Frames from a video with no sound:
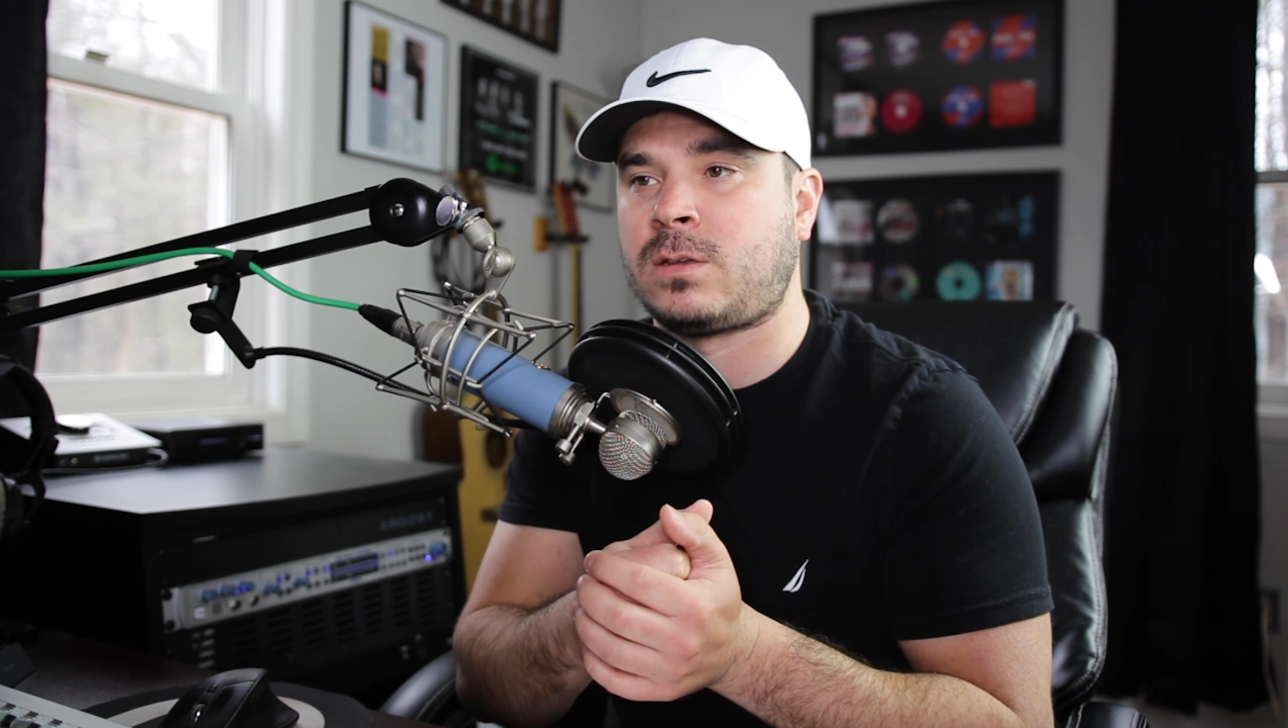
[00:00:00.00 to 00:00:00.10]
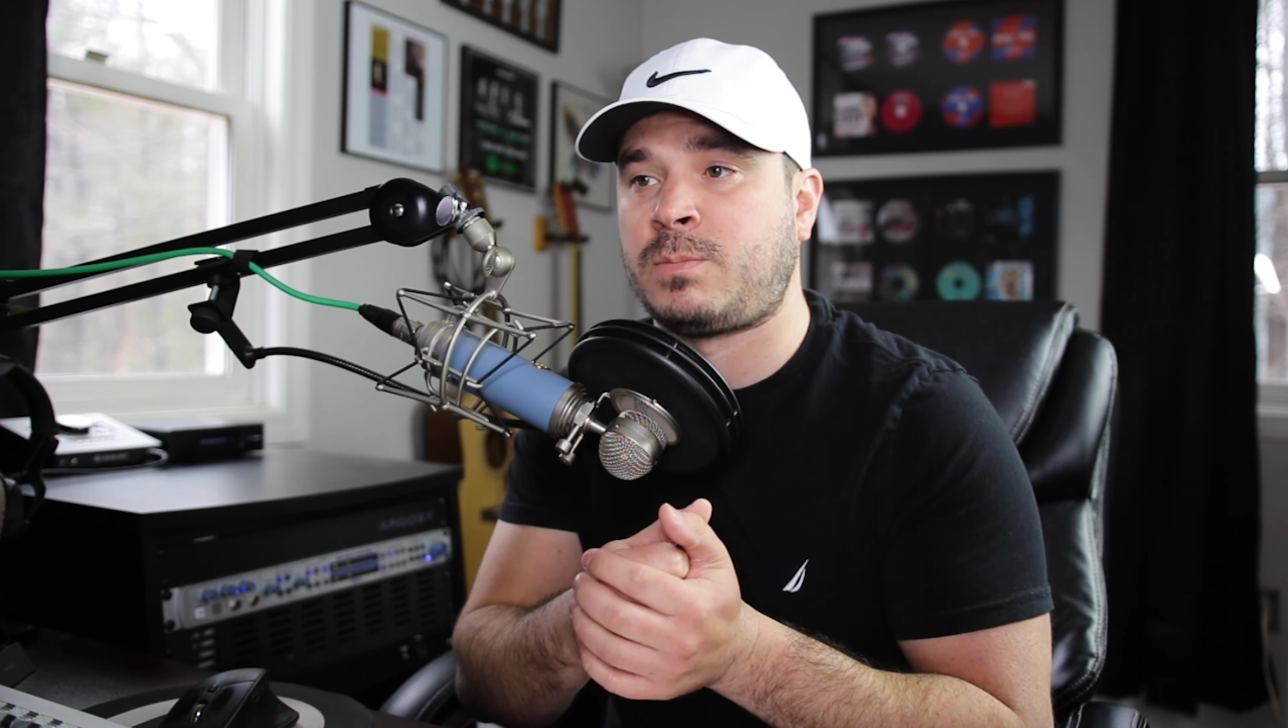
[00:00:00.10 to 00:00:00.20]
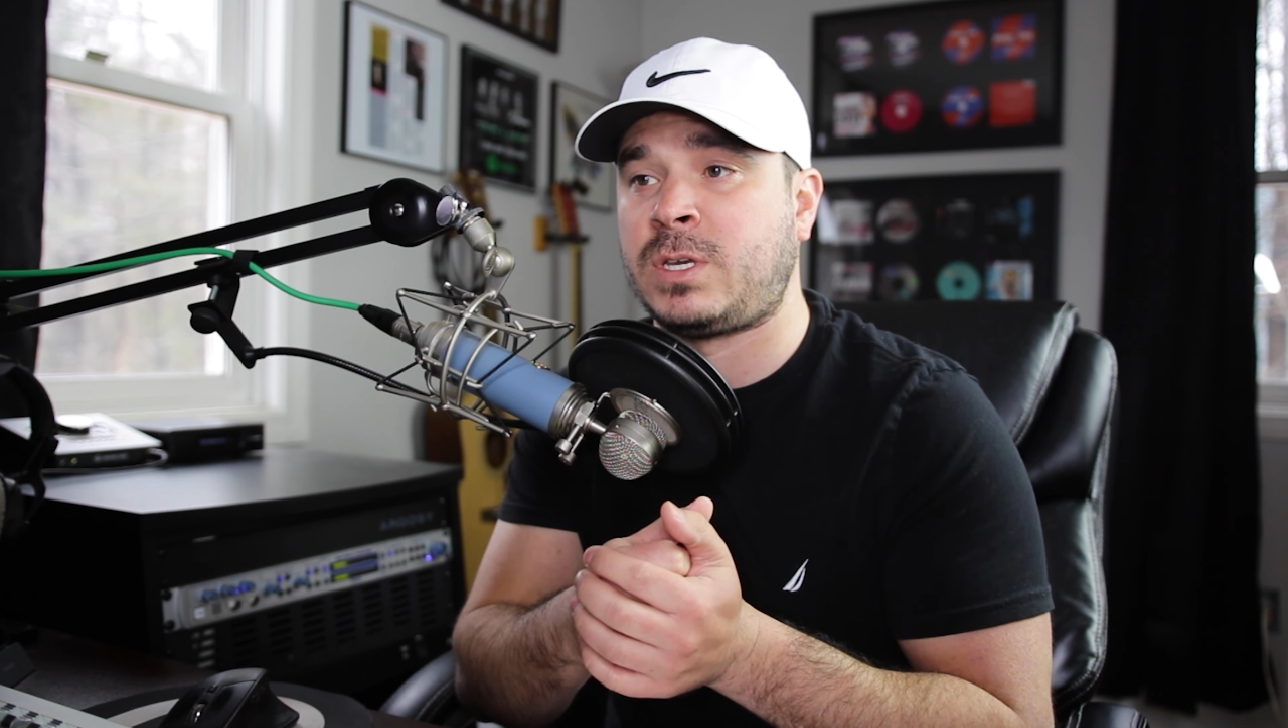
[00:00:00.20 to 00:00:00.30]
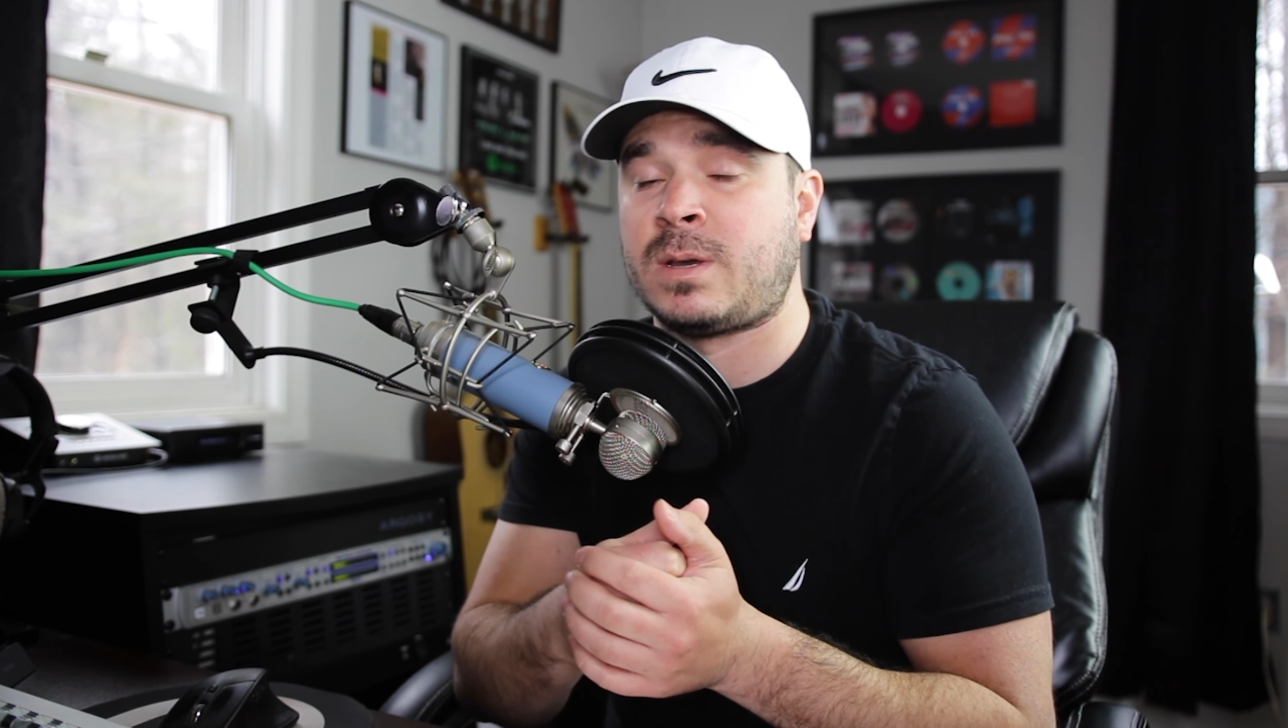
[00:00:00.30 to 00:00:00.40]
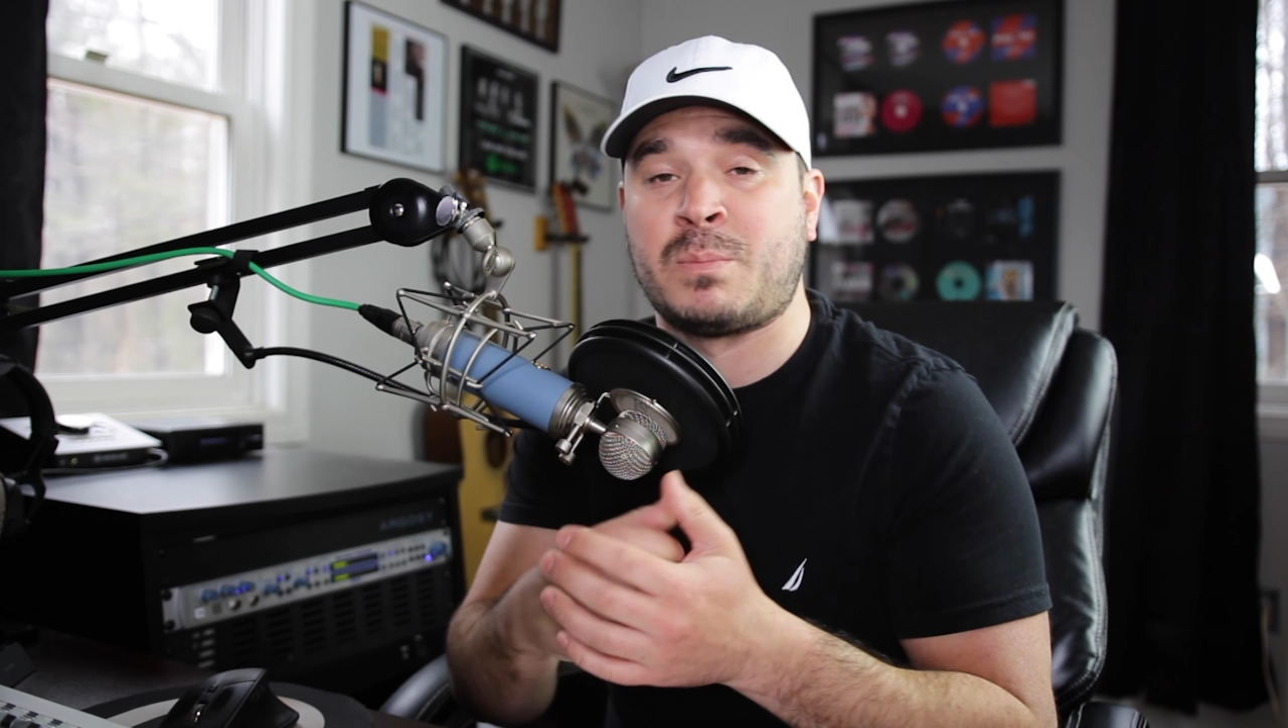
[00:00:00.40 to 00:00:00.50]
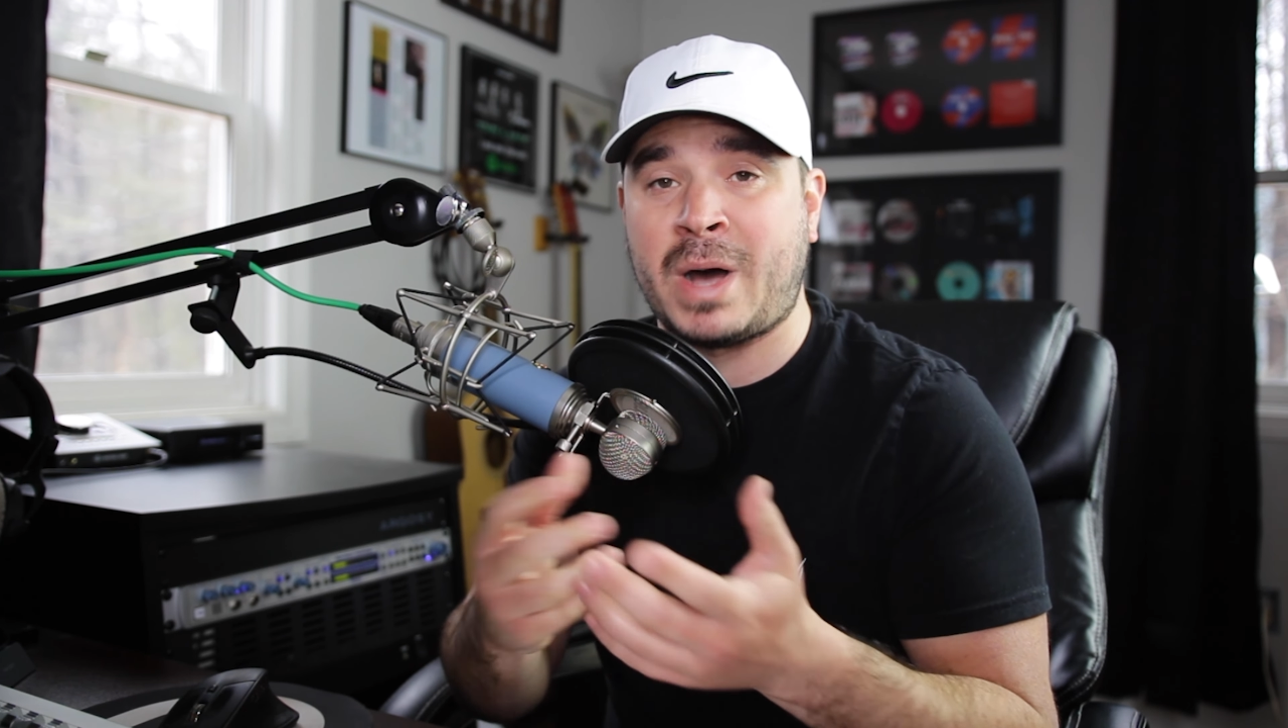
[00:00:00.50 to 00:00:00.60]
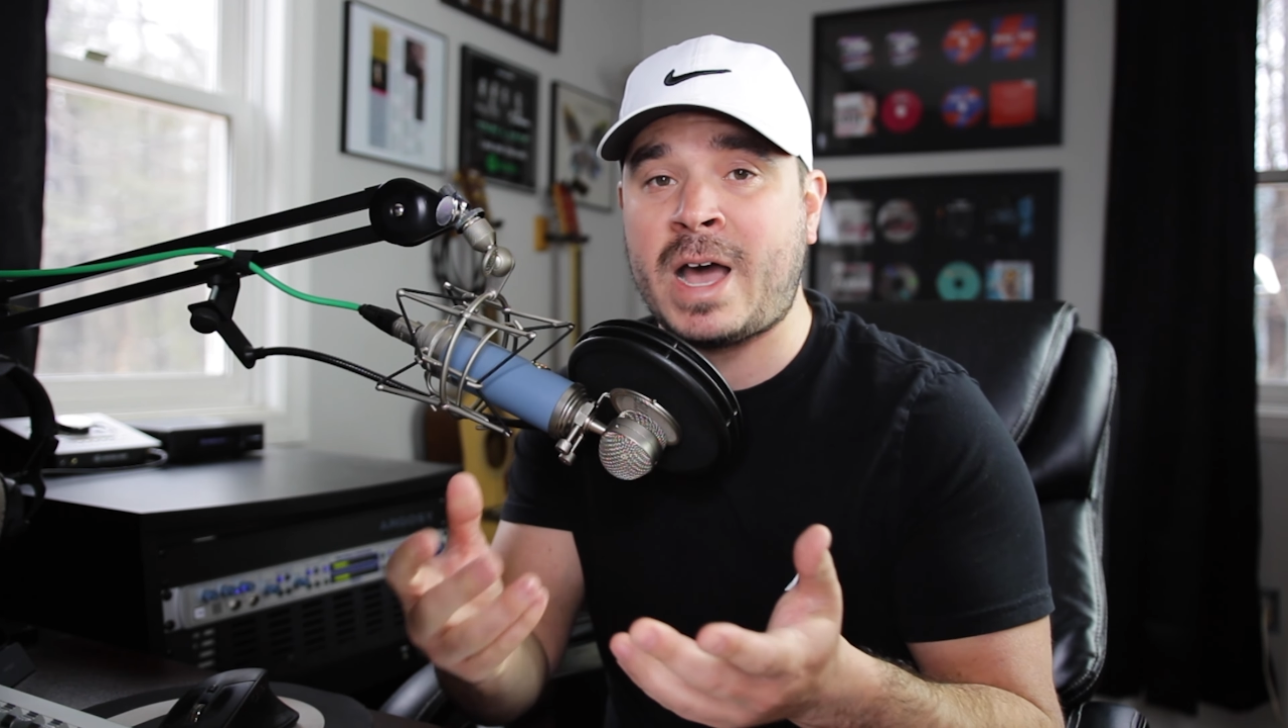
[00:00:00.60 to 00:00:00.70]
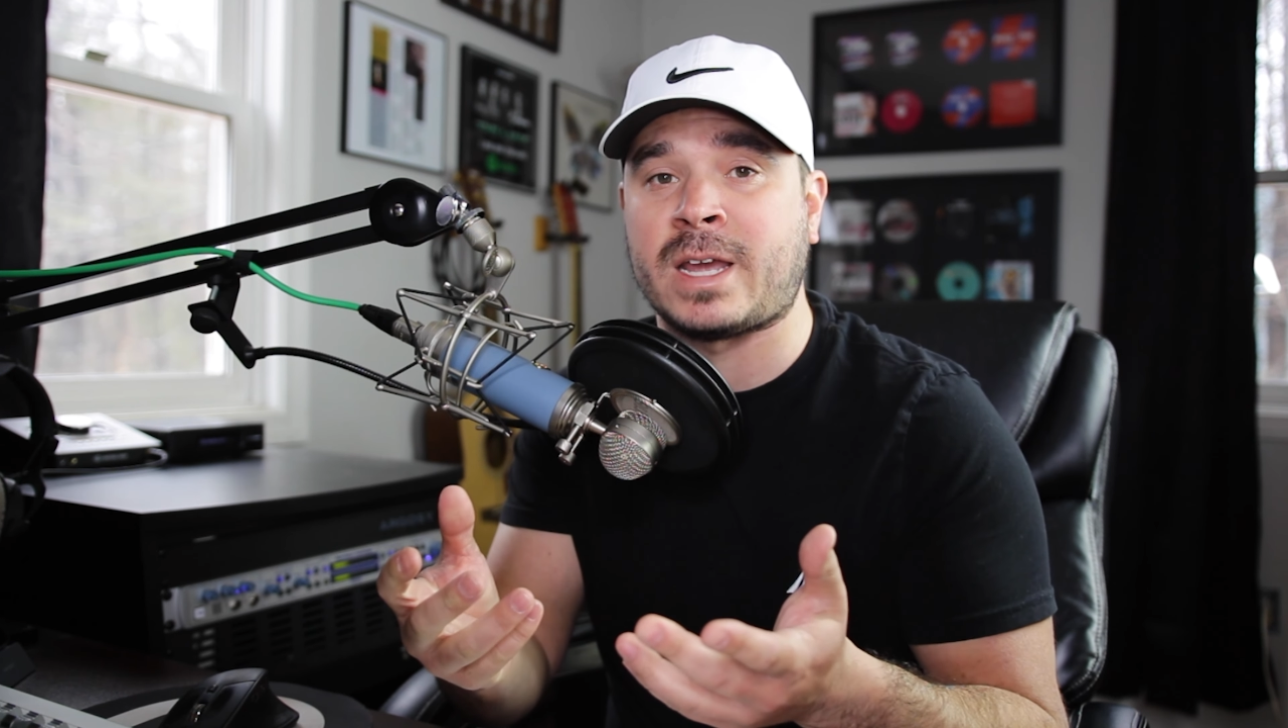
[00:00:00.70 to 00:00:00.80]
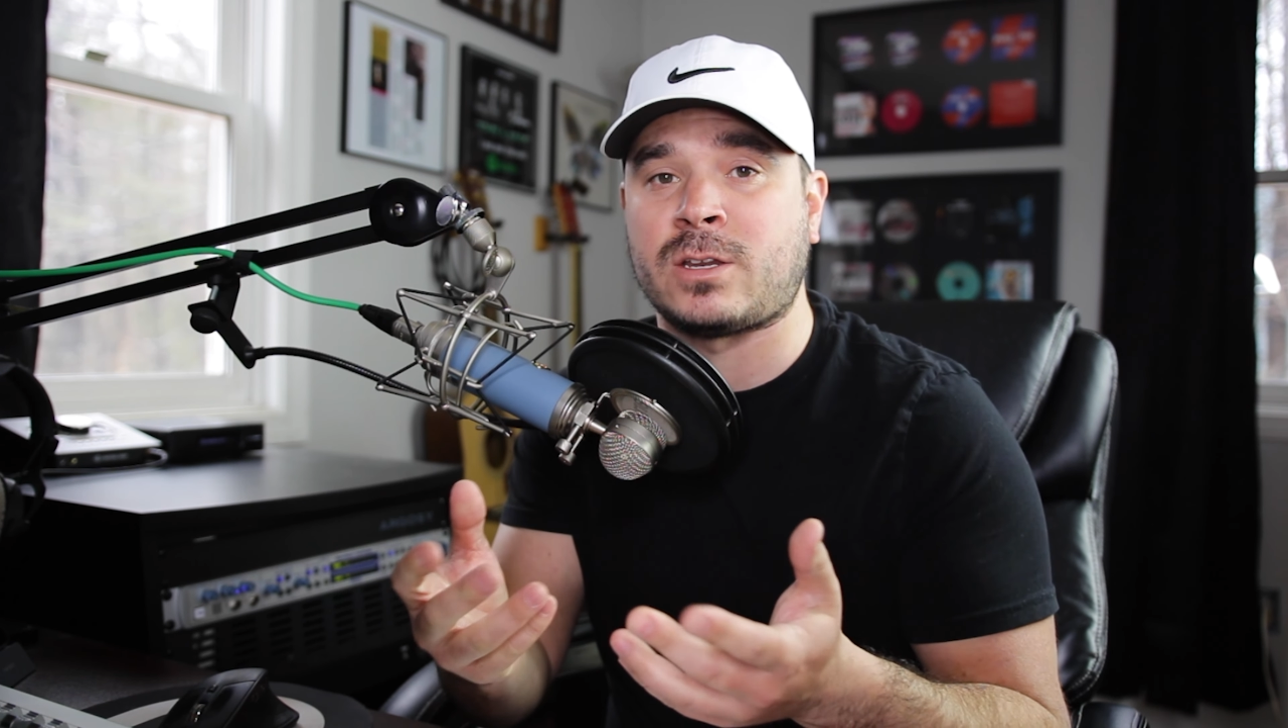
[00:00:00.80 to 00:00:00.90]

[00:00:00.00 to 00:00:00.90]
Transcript: be combined.